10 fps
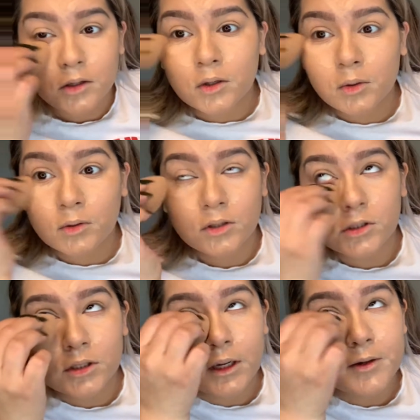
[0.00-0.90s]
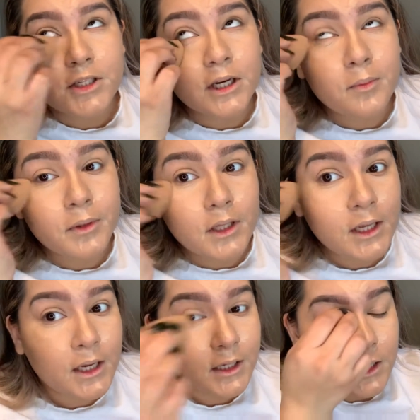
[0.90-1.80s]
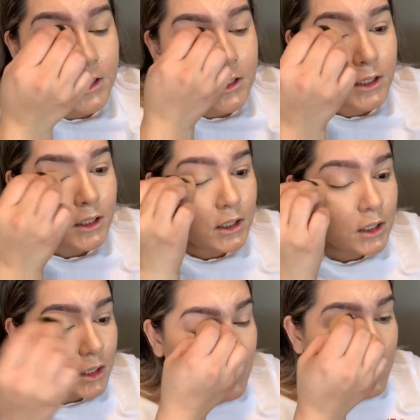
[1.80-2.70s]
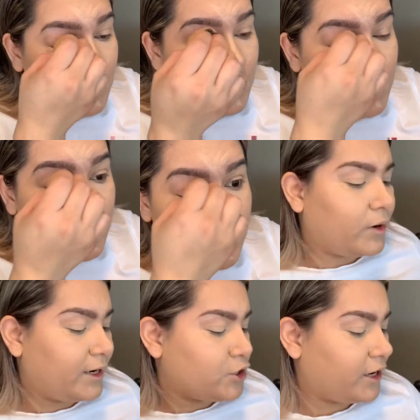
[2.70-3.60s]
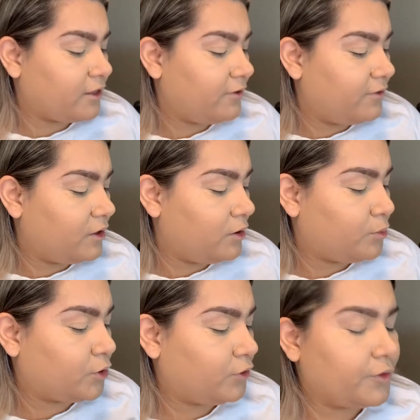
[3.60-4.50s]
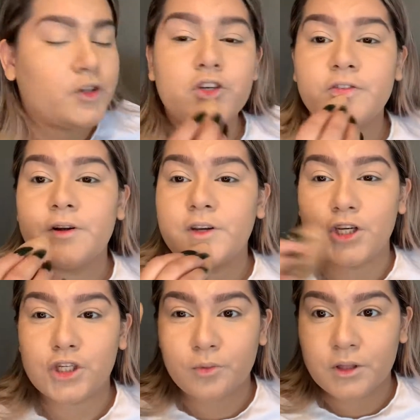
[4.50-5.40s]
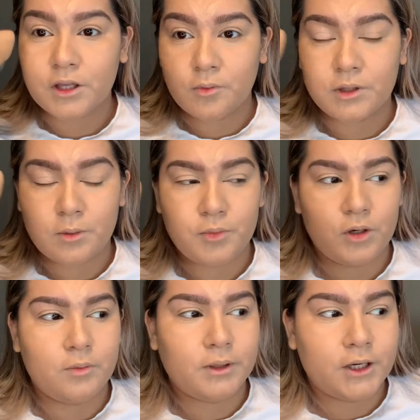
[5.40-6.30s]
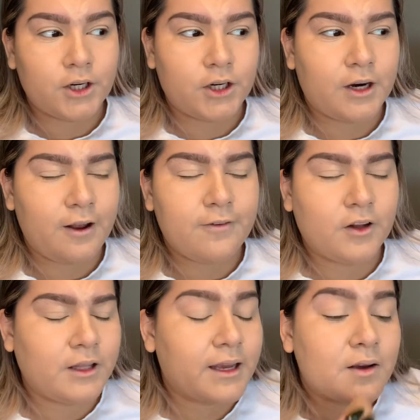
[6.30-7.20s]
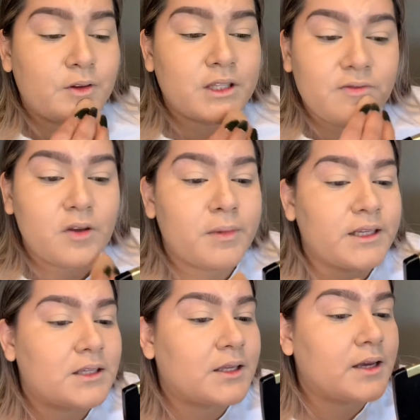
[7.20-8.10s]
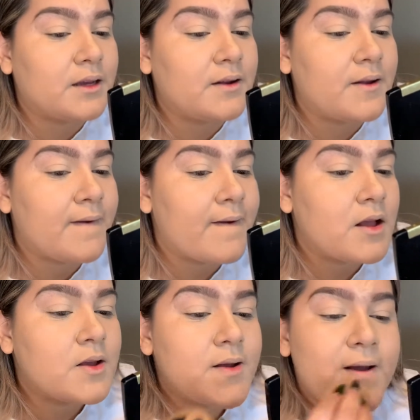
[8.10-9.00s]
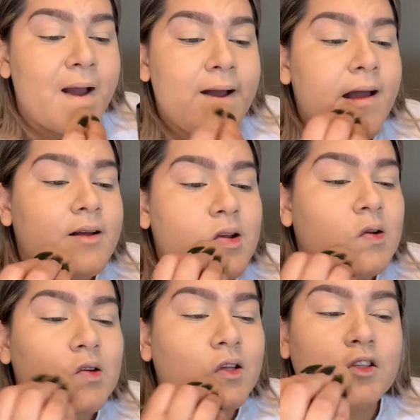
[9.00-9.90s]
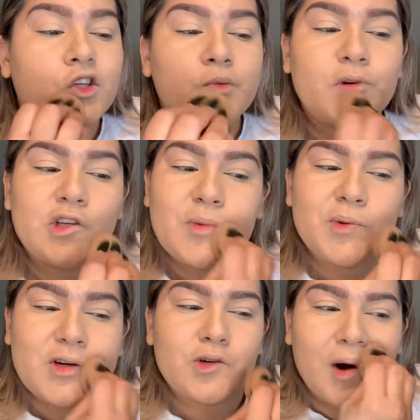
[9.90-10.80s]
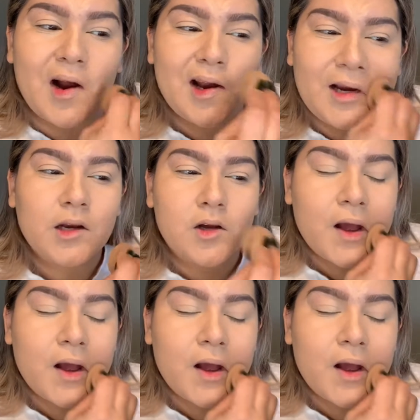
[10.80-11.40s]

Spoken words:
Cool, so now we're just gonna blend this in. When I tried the Pro Filter foundation with the beauty blender, I felt like it was leaving my skin just super dry.